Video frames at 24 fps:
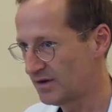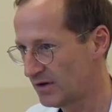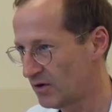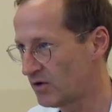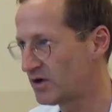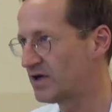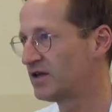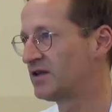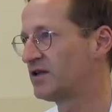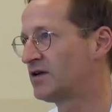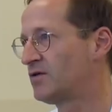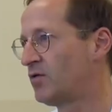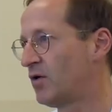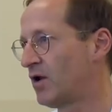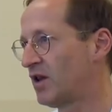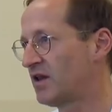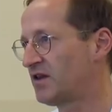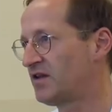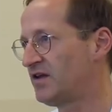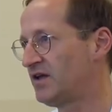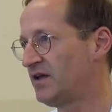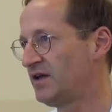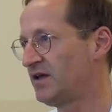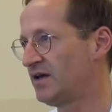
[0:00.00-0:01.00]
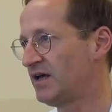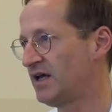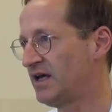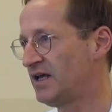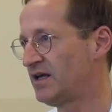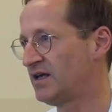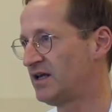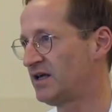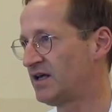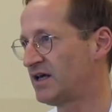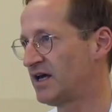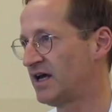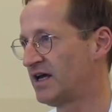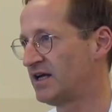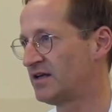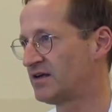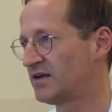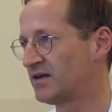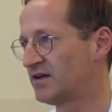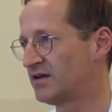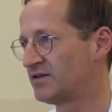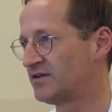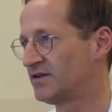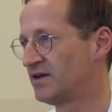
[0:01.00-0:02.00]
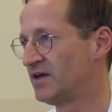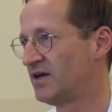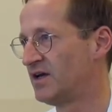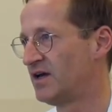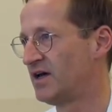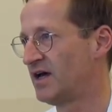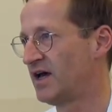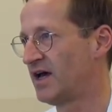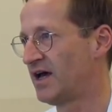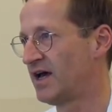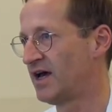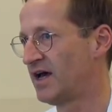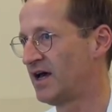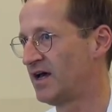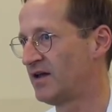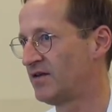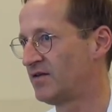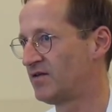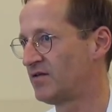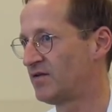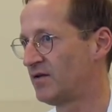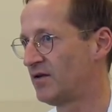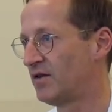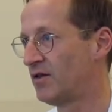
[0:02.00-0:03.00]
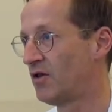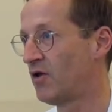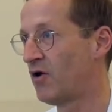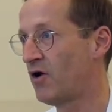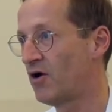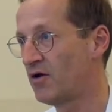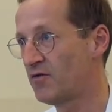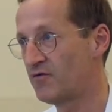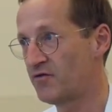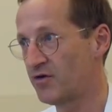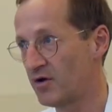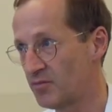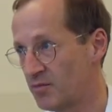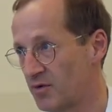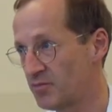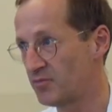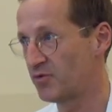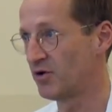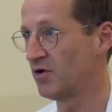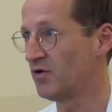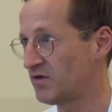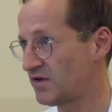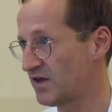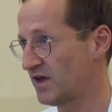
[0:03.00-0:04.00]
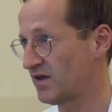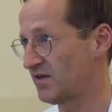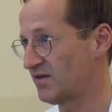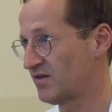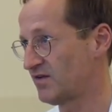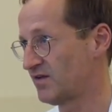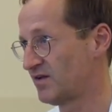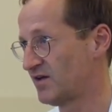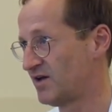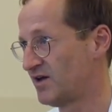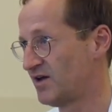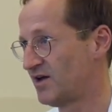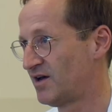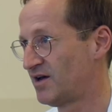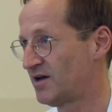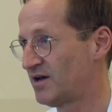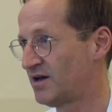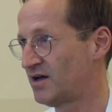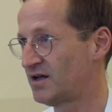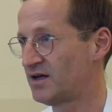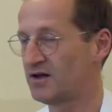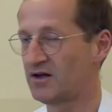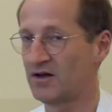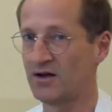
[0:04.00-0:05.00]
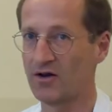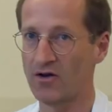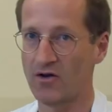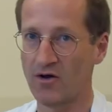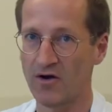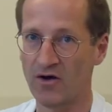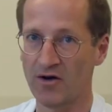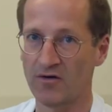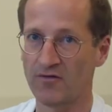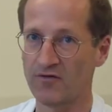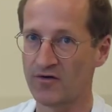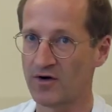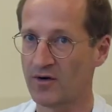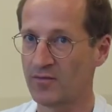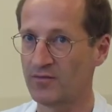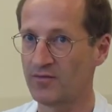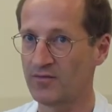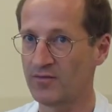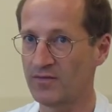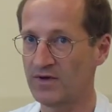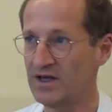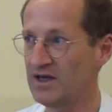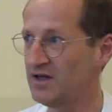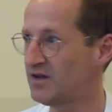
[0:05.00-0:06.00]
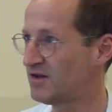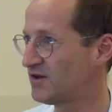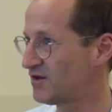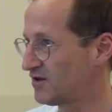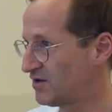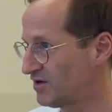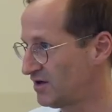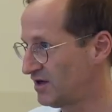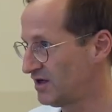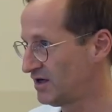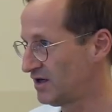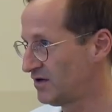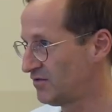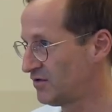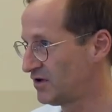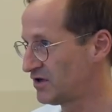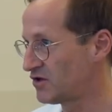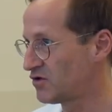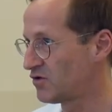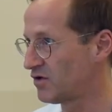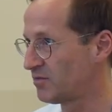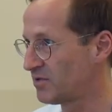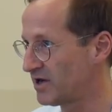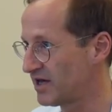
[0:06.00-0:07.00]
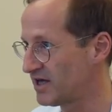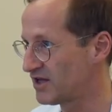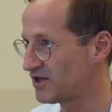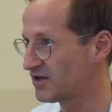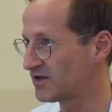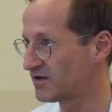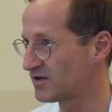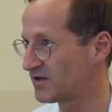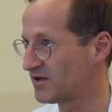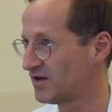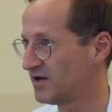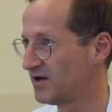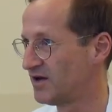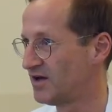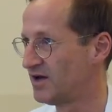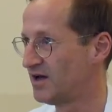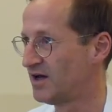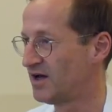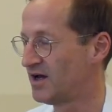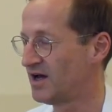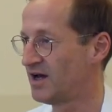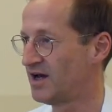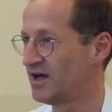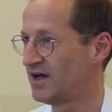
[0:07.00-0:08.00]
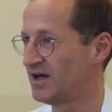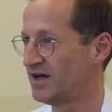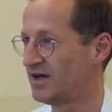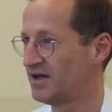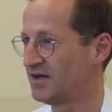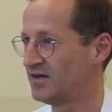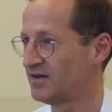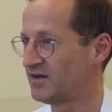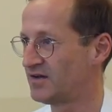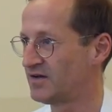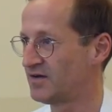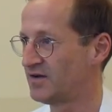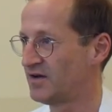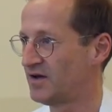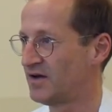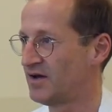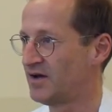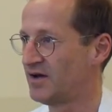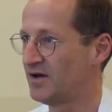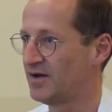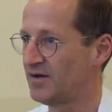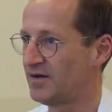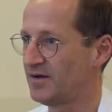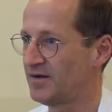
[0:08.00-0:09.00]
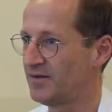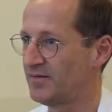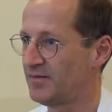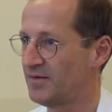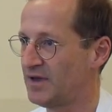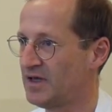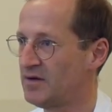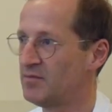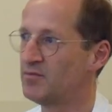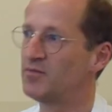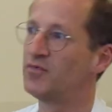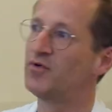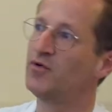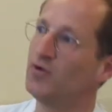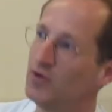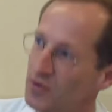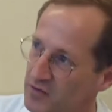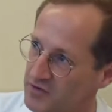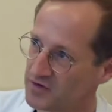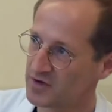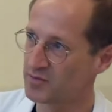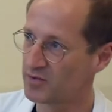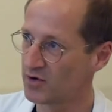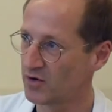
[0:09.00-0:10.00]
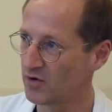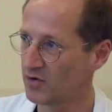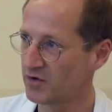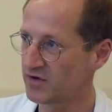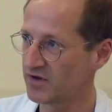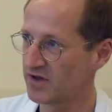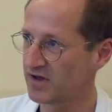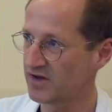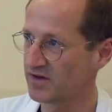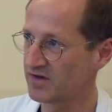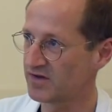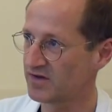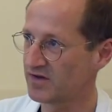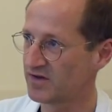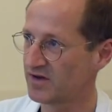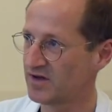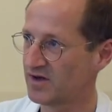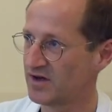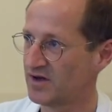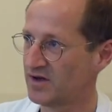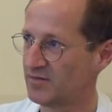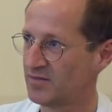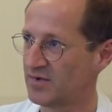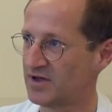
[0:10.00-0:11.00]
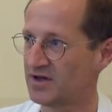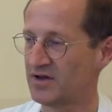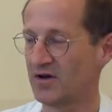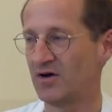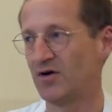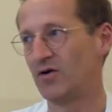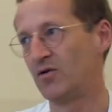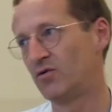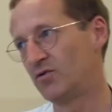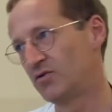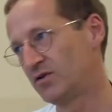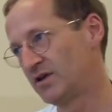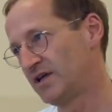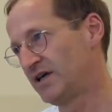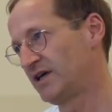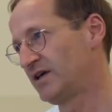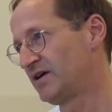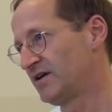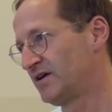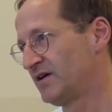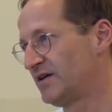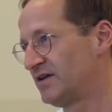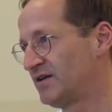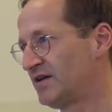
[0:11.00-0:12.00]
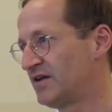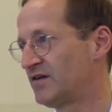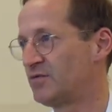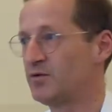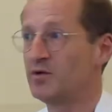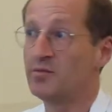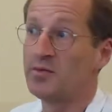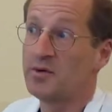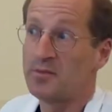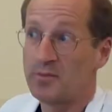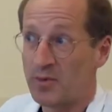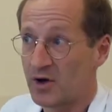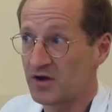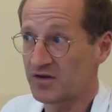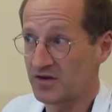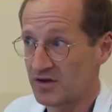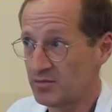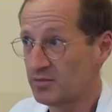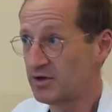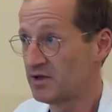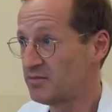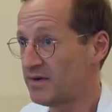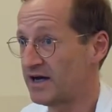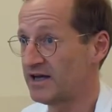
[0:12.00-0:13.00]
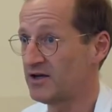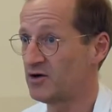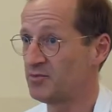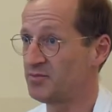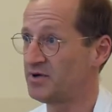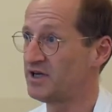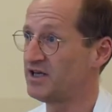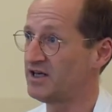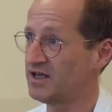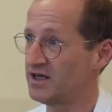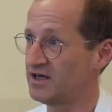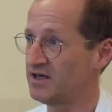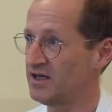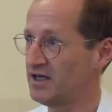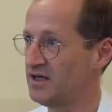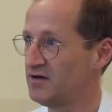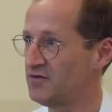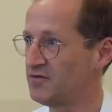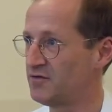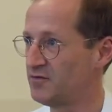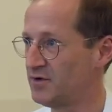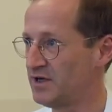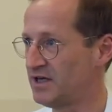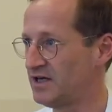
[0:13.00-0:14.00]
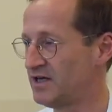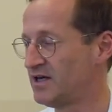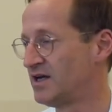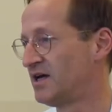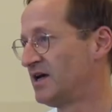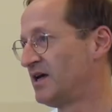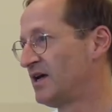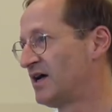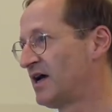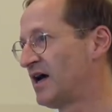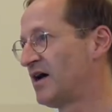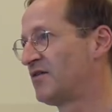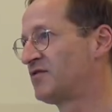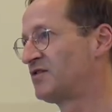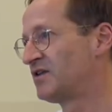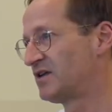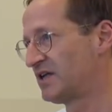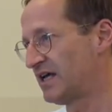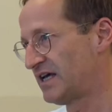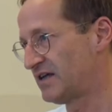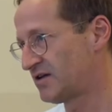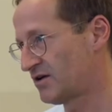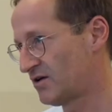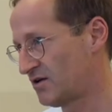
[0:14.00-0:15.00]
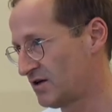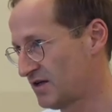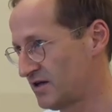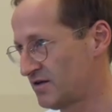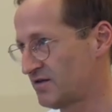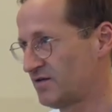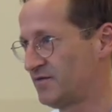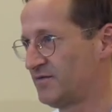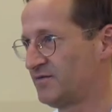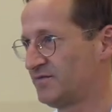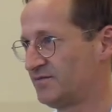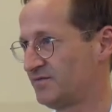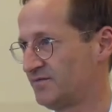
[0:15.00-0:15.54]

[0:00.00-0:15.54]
look at the quality indicators and learn from the process and learn from each individual patient and improve the process. But only this will be possible, in my opinion, if we have the data on it.